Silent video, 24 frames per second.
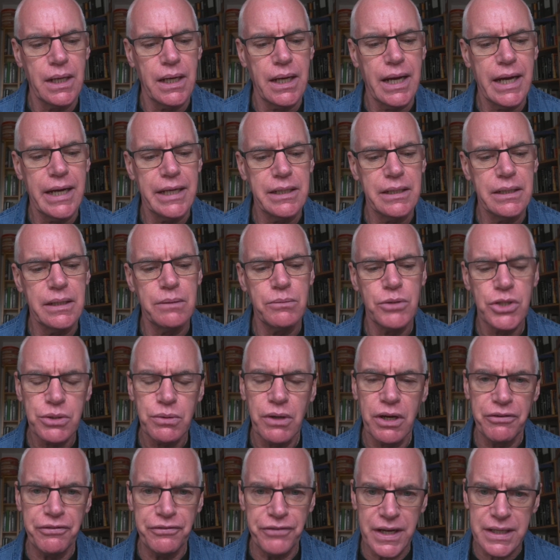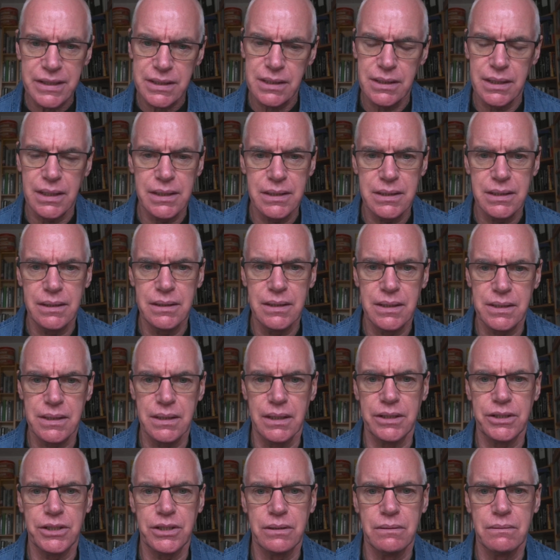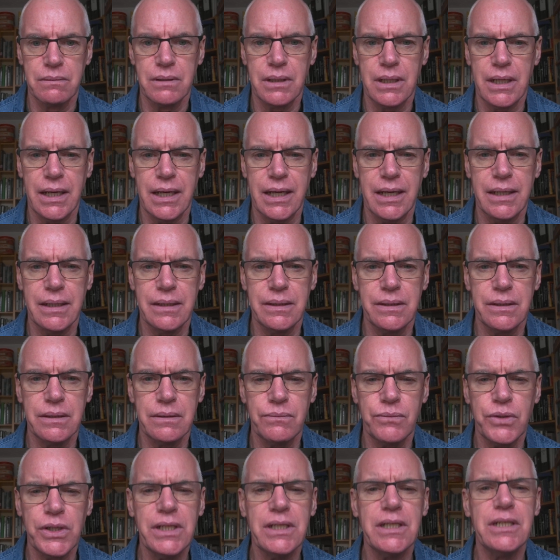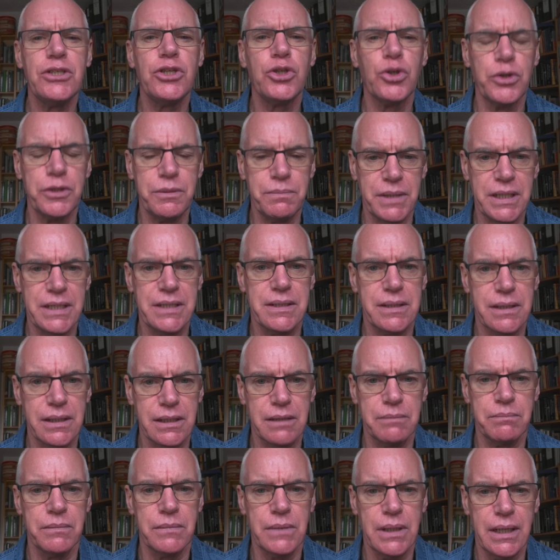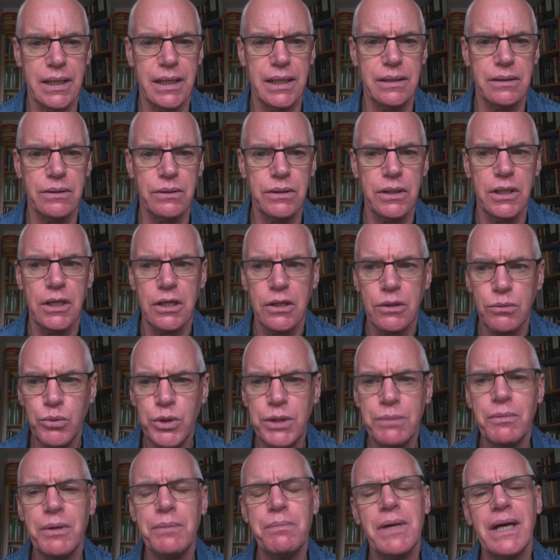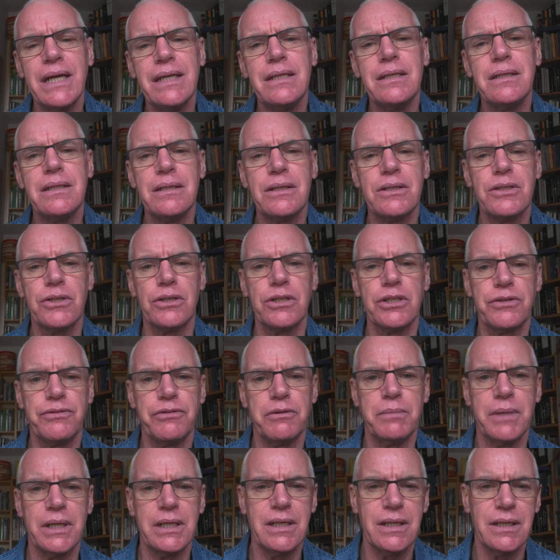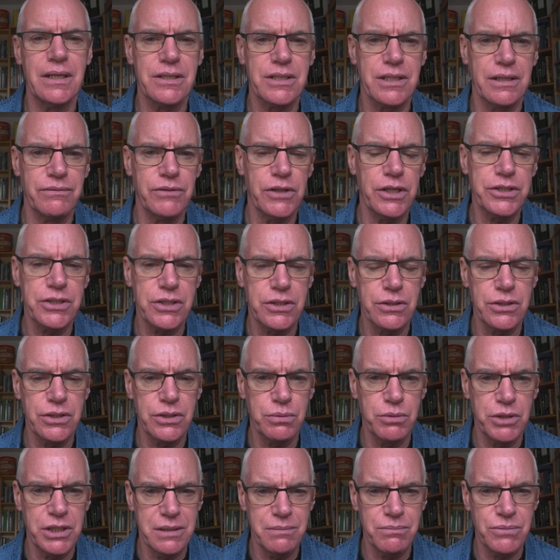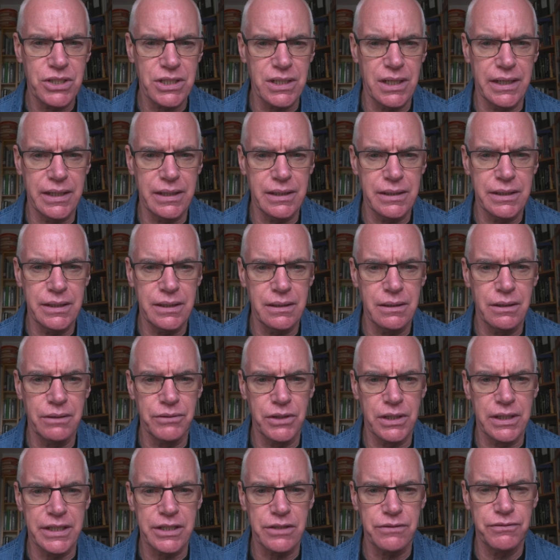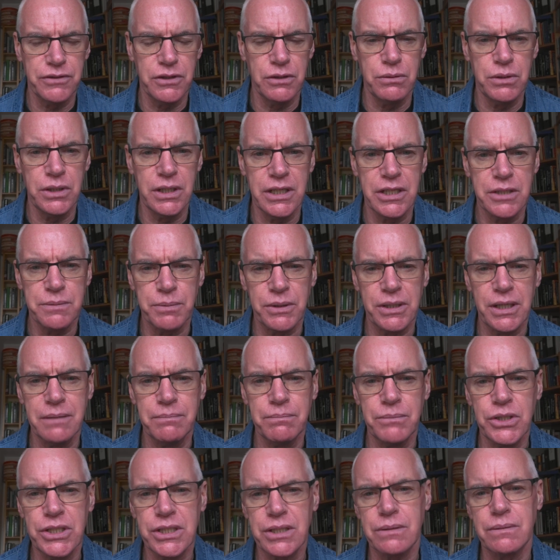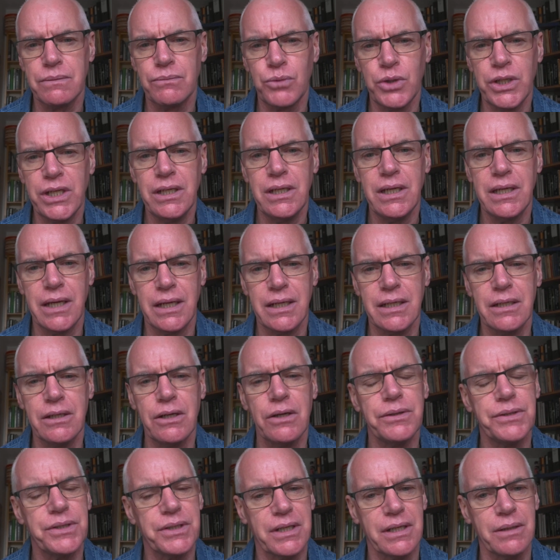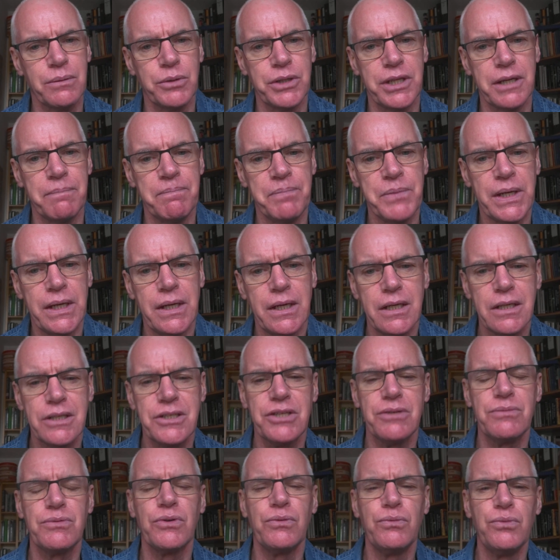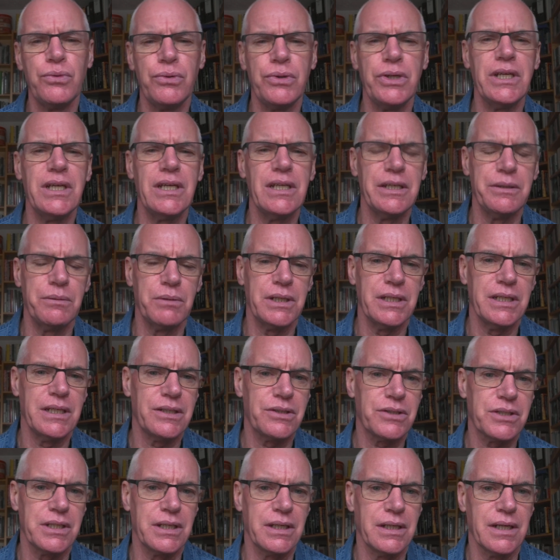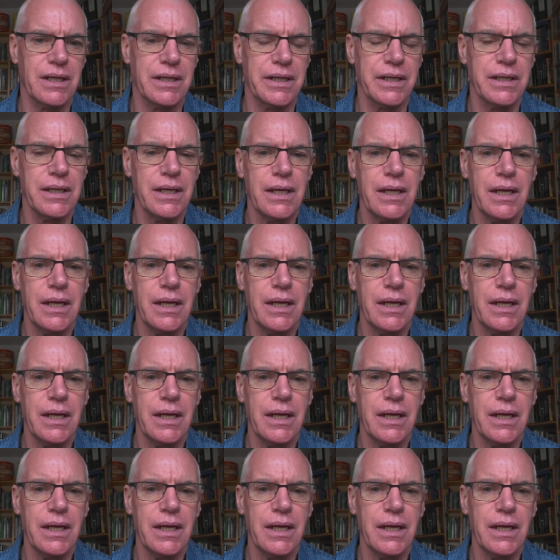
And it was quite a fascinating discussion, and really enjoyed meeting him. And we remained in touch for many years. I've lost touch with him slightly over the last few years, but I must get in contact with him because he was a really, really interesting guy.